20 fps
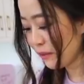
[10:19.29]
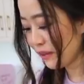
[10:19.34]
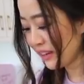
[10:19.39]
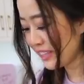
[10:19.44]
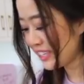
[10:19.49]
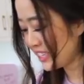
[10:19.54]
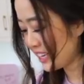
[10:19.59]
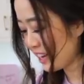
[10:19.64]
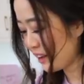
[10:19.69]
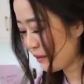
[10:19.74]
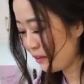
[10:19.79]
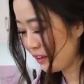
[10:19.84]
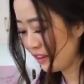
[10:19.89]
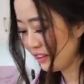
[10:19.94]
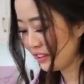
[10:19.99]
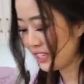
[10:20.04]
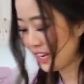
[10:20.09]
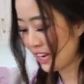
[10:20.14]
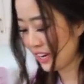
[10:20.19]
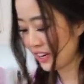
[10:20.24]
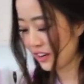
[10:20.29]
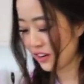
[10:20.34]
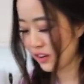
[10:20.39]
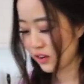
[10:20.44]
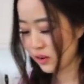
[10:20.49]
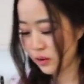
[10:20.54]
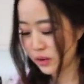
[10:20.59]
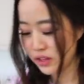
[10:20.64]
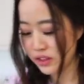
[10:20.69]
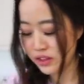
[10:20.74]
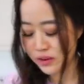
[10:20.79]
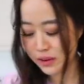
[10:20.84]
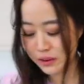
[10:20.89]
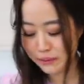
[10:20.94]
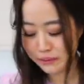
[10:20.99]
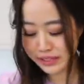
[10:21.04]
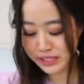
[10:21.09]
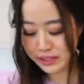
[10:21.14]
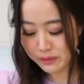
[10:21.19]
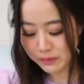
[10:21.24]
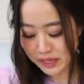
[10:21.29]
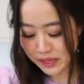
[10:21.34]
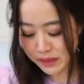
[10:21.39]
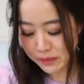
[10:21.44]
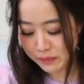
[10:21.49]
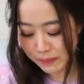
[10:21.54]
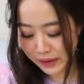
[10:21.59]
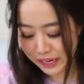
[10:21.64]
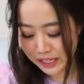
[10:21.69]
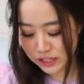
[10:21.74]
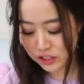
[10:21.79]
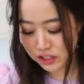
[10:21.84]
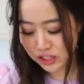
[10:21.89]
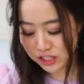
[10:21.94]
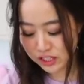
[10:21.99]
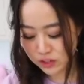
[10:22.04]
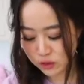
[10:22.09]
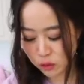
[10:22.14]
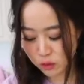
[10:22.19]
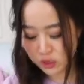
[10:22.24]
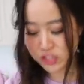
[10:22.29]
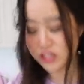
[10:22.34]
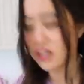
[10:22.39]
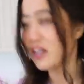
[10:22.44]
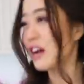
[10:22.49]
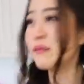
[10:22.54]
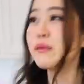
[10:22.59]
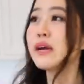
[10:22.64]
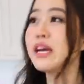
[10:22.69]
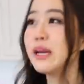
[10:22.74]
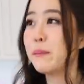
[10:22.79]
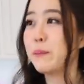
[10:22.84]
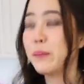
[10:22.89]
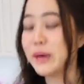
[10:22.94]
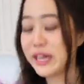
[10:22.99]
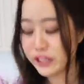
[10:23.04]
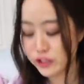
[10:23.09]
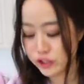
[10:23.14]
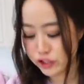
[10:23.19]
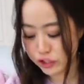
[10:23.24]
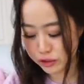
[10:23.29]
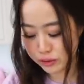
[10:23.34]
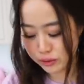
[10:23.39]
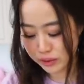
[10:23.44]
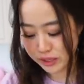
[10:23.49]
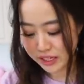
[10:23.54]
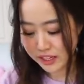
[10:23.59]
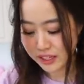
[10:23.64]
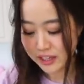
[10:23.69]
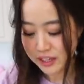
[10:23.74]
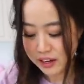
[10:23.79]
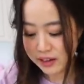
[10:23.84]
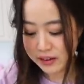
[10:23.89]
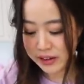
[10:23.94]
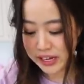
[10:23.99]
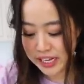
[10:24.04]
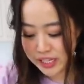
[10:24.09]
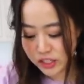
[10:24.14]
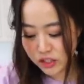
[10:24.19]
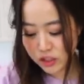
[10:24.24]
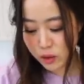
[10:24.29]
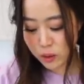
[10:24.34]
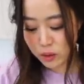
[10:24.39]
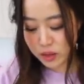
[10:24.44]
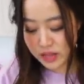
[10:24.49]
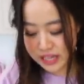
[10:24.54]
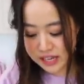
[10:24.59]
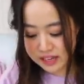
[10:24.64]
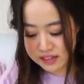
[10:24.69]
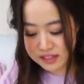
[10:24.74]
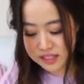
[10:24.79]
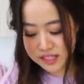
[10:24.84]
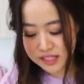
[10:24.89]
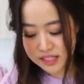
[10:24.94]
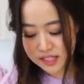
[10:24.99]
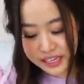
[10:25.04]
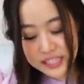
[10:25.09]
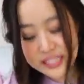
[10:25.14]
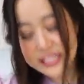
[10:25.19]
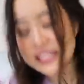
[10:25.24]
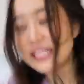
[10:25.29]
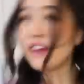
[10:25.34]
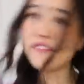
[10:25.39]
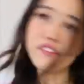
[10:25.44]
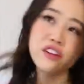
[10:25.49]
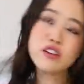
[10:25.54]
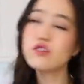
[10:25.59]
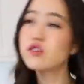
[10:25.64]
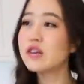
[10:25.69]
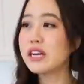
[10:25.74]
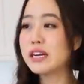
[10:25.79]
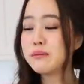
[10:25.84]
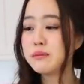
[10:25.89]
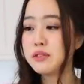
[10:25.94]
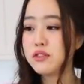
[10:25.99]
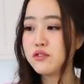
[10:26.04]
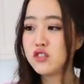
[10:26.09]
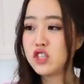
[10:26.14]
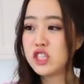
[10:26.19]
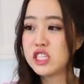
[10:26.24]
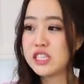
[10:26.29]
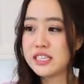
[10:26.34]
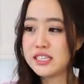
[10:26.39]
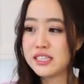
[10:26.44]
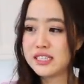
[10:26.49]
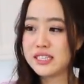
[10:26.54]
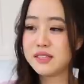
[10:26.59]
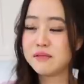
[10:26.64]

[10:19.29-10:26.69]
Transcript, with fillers: I'm about to get real technical with you. I'm about to make the best cheese corn dog. I'm gonna beat you. Okay, so this is 7 grams of cheese.